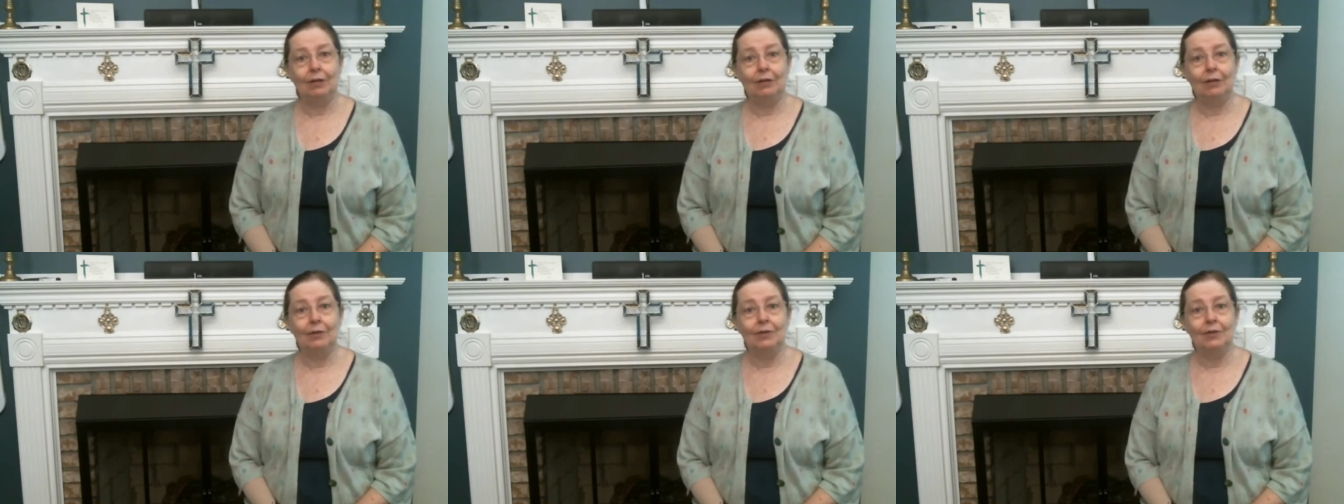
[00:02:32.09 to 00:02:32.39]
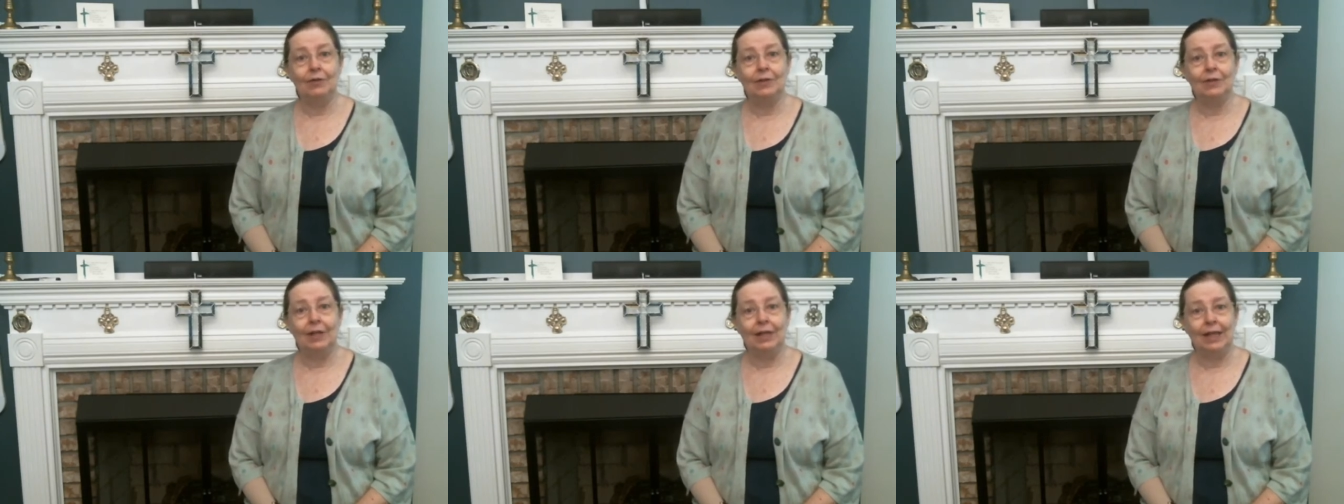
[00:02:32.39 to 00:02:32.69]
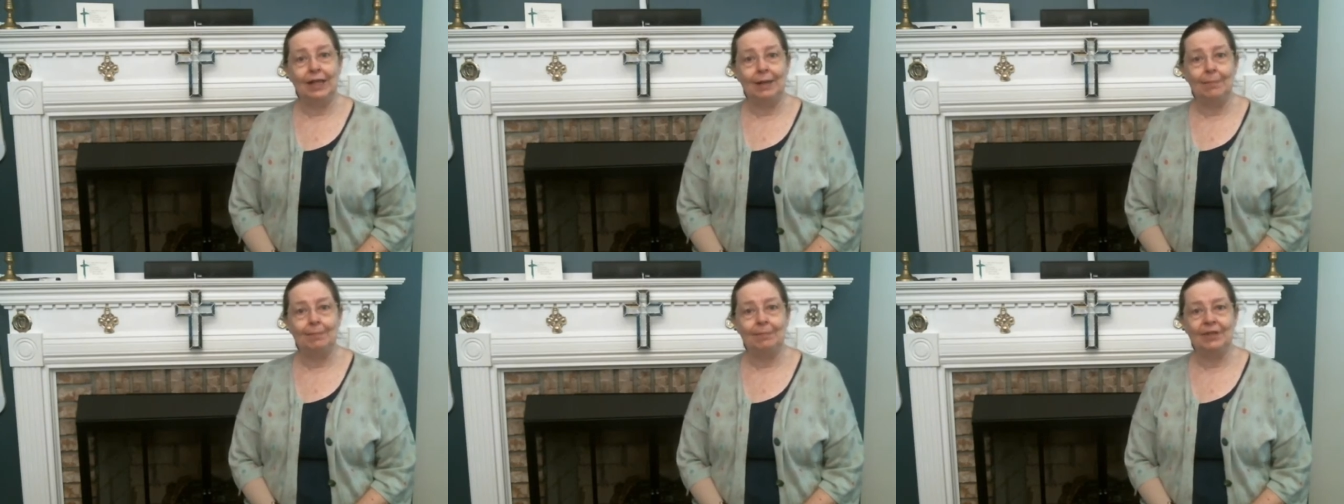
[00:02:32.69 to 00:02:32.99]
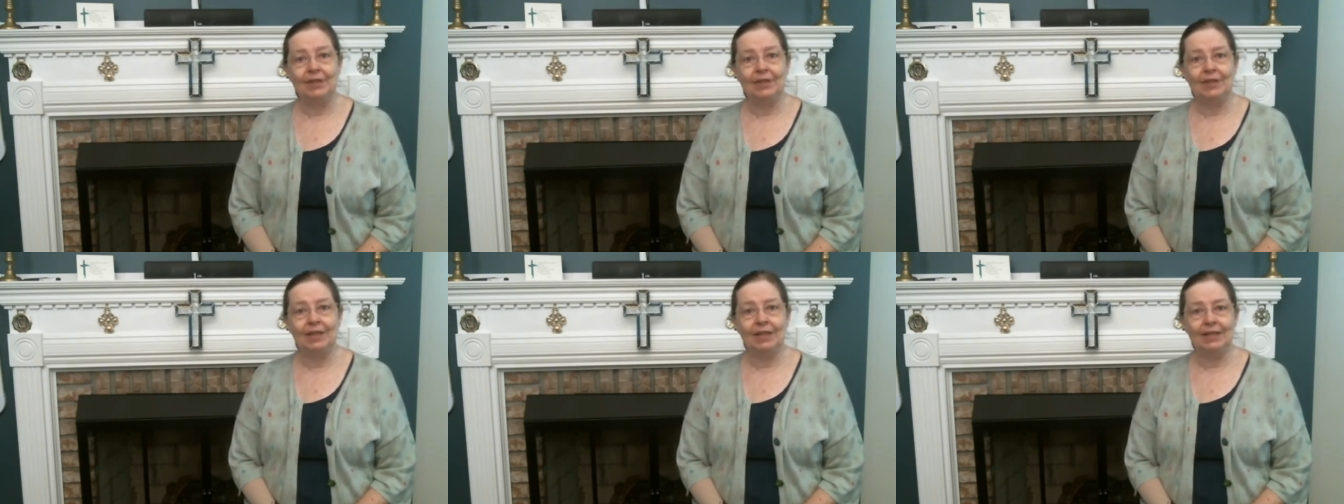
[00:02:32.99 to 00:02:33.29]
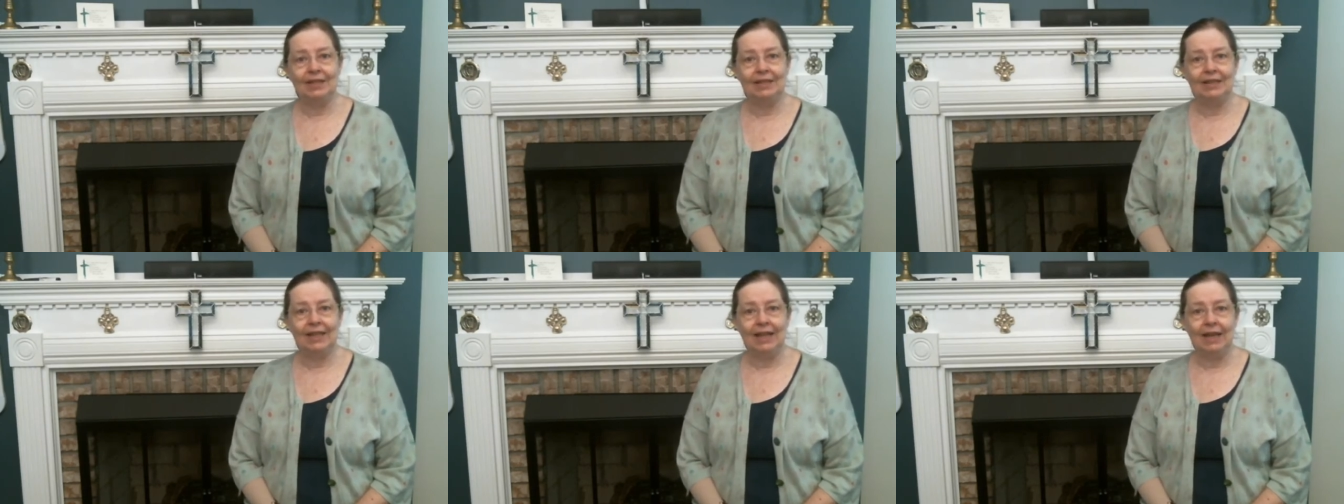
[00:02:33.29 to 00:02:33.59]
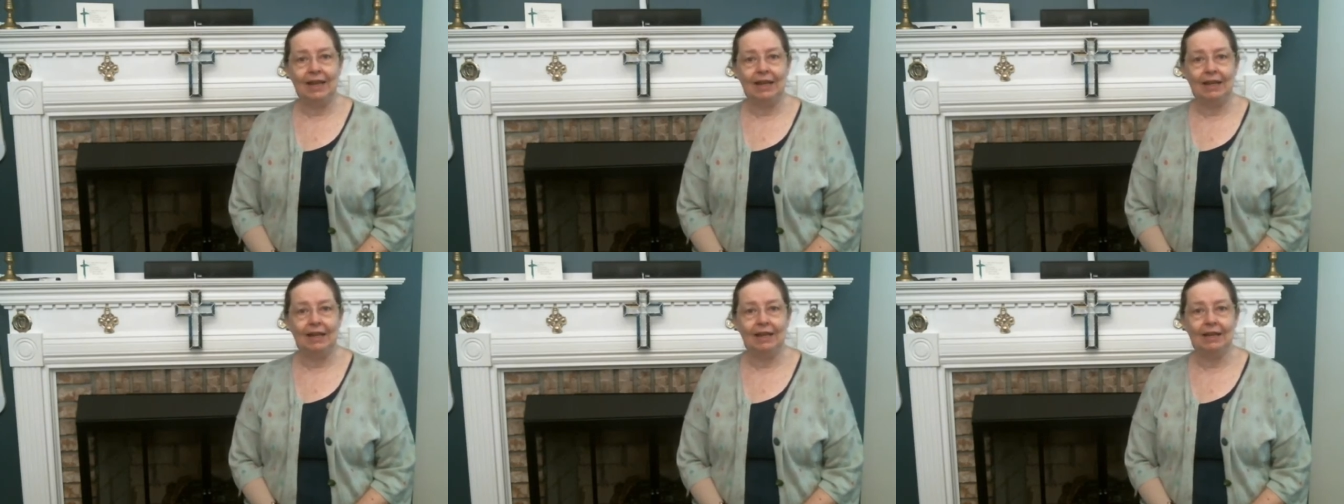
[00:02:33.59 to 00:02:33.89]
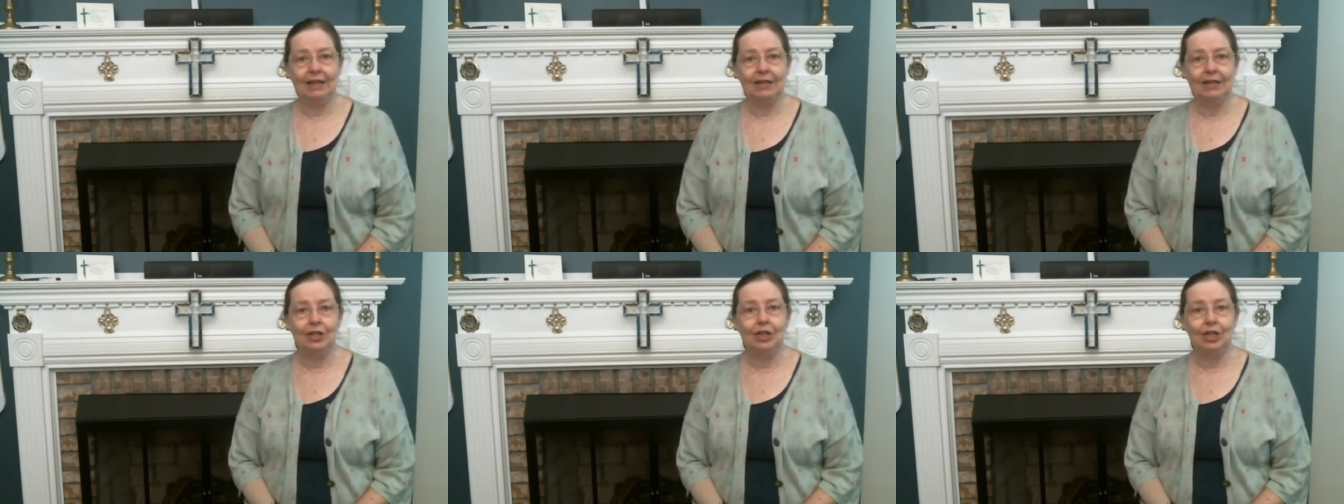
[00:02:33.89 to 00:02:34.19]
loose lips
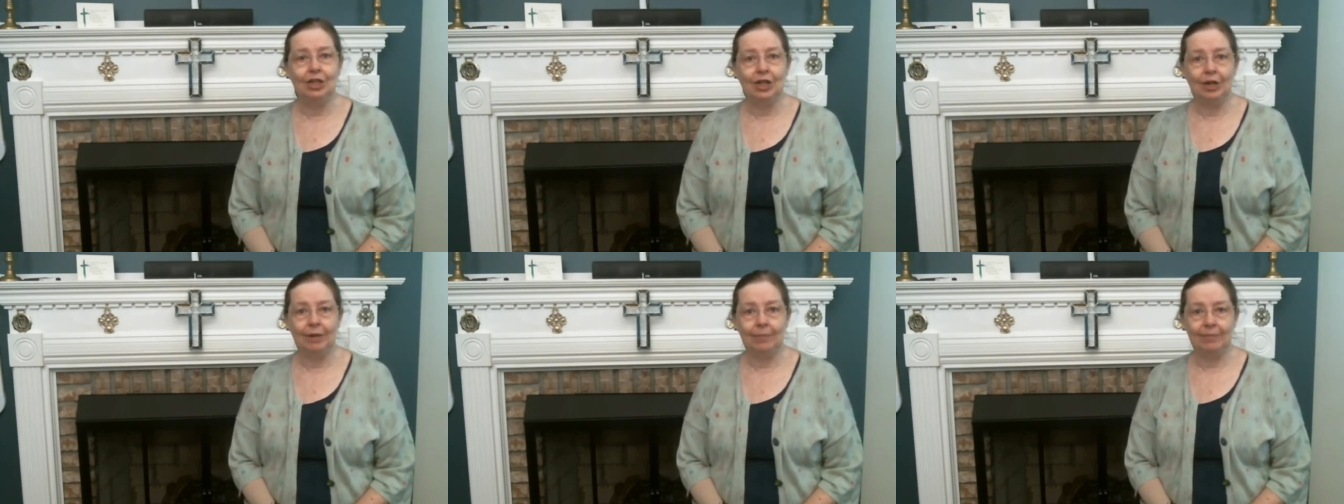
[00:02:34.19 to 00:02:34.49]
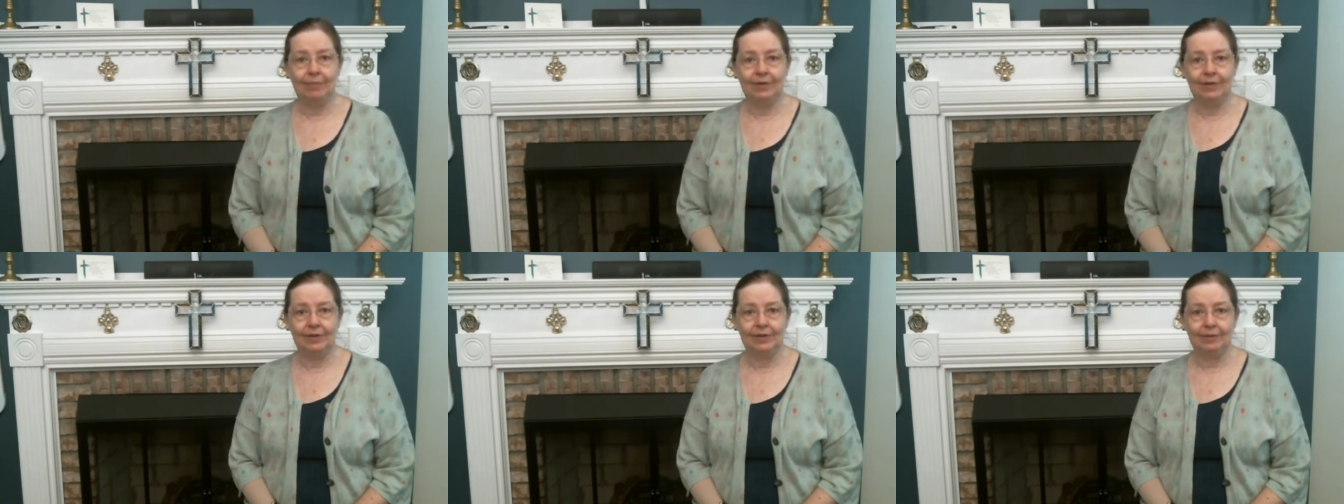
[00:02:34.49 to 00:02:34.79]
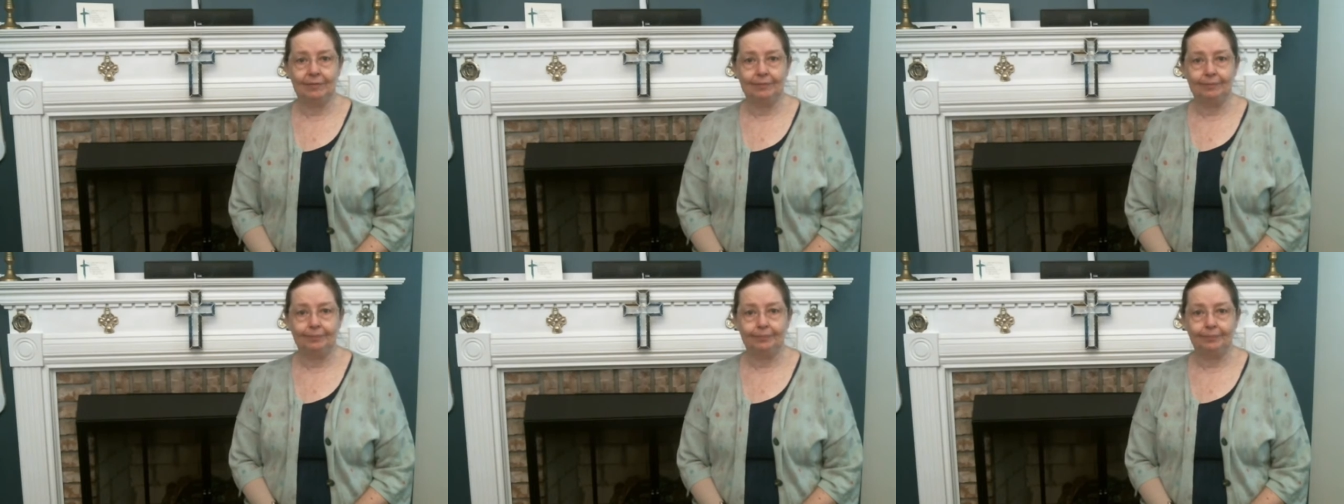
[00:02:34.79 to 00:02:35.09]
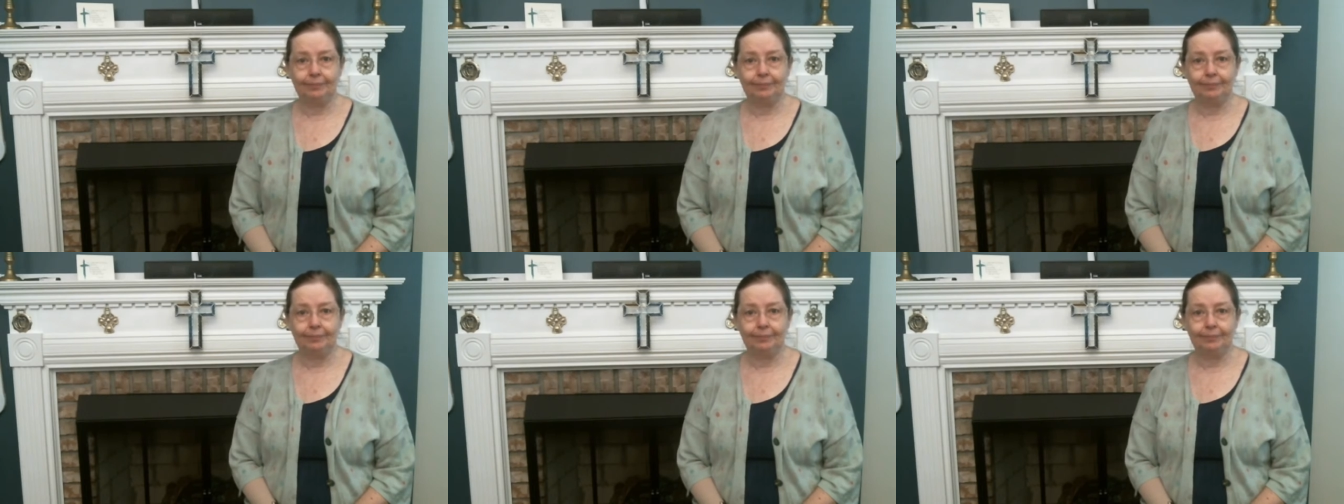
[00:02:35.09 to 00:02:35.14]
sink ships,